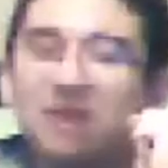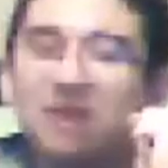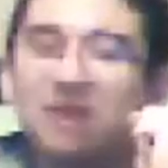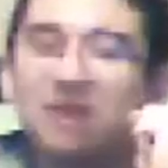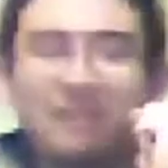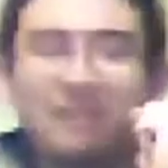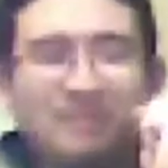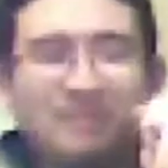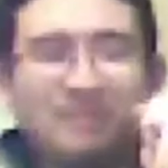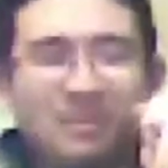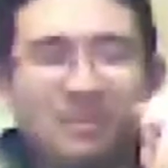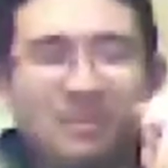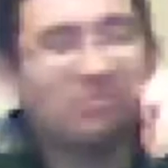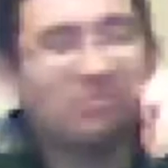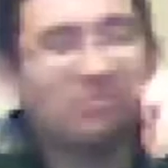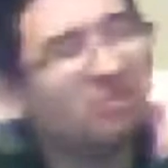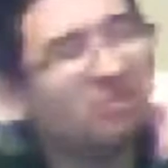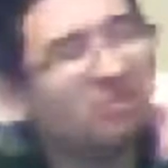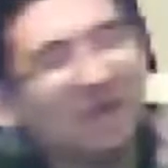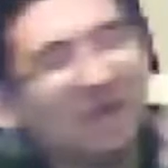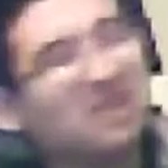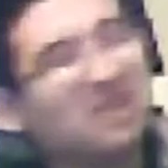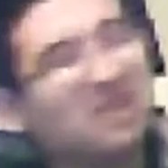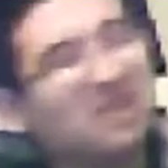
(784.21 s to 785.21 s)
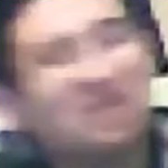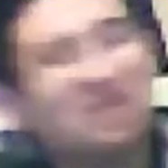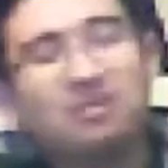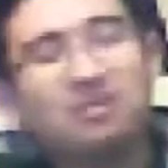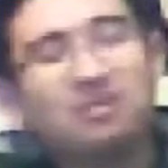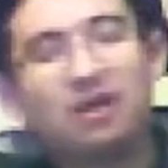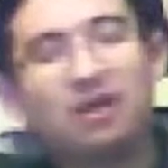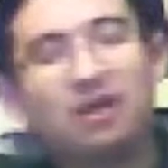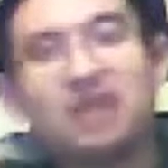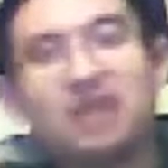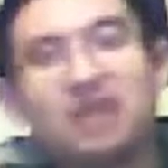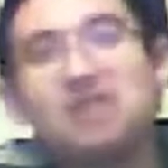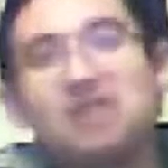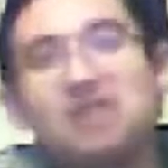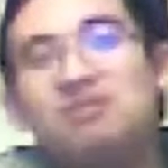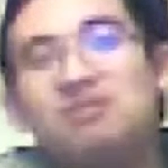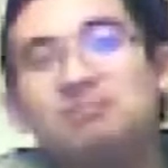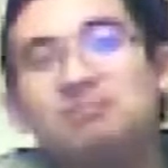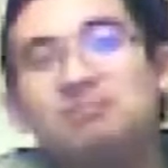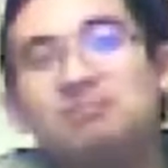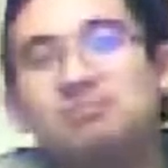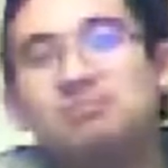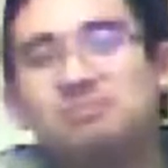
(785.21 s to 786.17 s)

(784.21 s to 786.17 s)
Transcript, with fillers: uh, 90, 90,